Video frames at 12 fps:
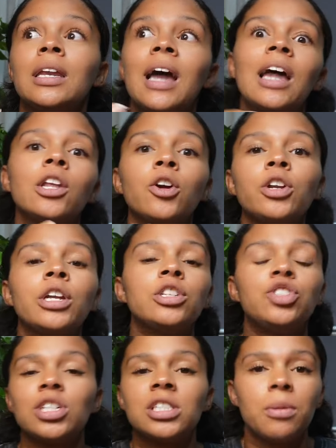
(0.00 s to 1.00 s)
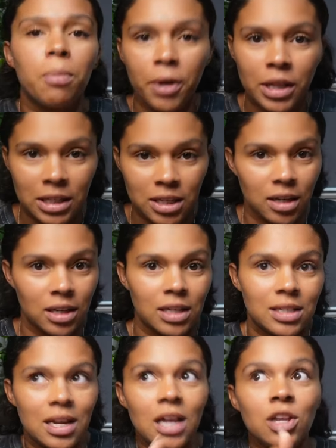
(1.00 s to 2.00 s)
Not learning just the breathing
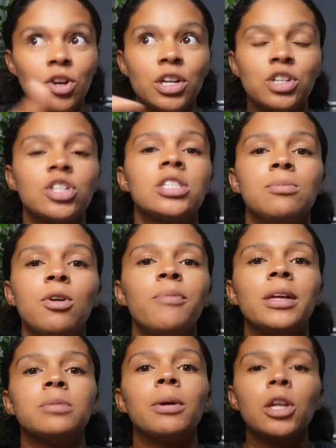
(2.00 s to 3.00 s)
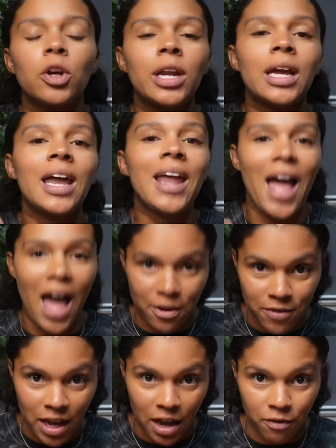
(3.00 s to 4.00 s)
techniques, not learning just the movements, but learning how to
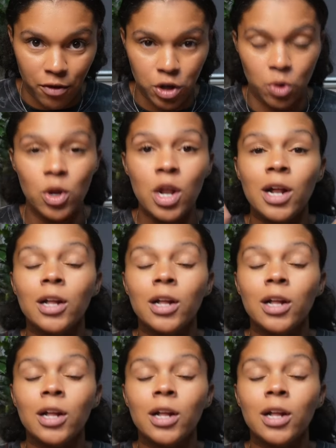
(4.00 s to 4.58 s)
advocate for you,